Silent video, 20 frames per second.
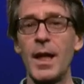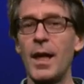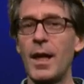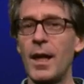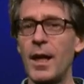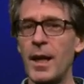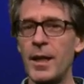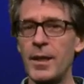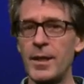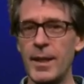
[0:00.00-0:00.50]

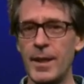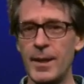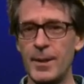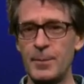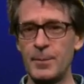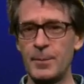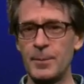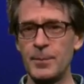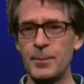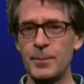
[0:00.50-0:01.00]
Hi there!
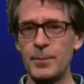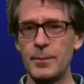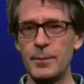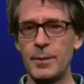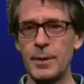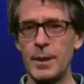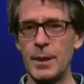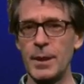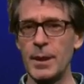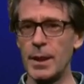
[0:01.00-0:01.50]

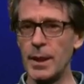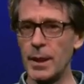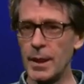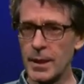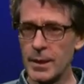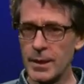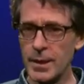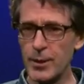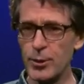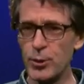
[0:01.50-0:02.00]

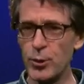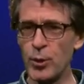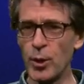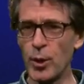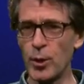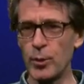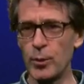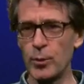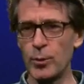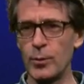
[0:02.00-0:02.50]
Did you
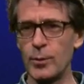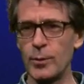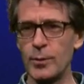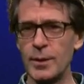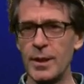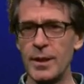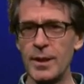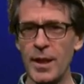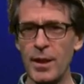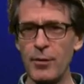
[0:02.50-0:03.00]
know
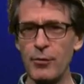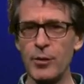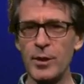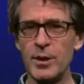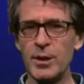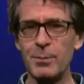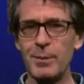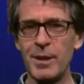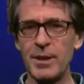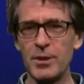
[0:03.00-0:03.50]
that every
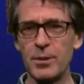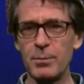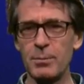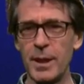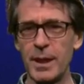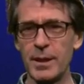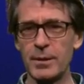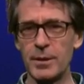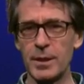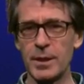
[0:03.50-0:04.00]
symmetric
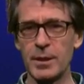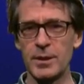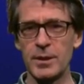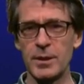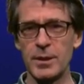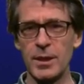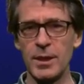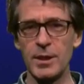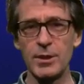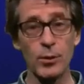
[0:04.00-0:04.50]
matrix
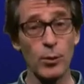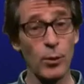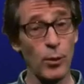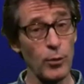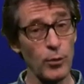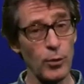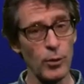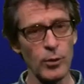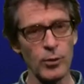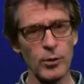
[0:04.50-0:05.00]
is
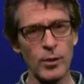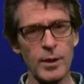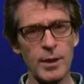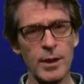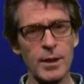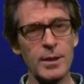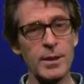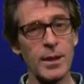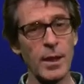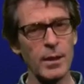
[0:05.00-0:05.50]

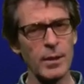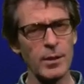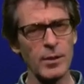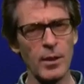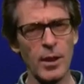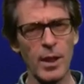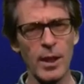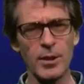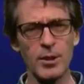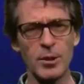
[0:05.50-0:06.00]
orthogonally
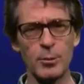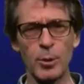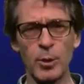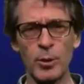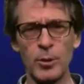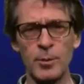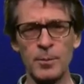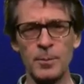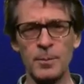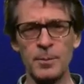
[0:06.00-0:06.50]
diagonalisable?